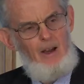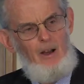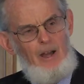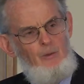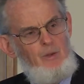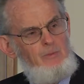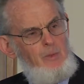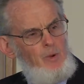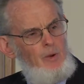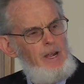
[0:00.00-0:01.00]
I was
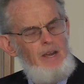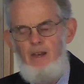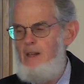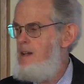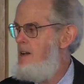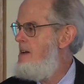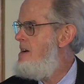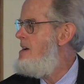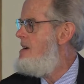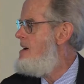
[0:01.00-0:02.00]
born in
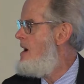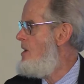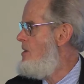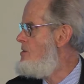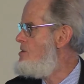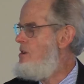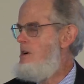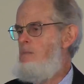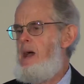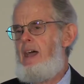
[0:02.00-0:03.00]
a long
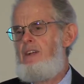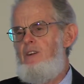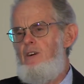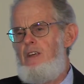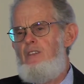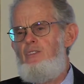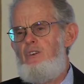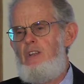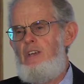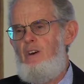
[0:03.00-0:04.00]
time back, nineteen
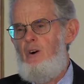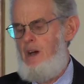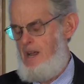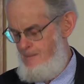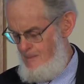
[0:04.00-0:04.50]
thirty-nine,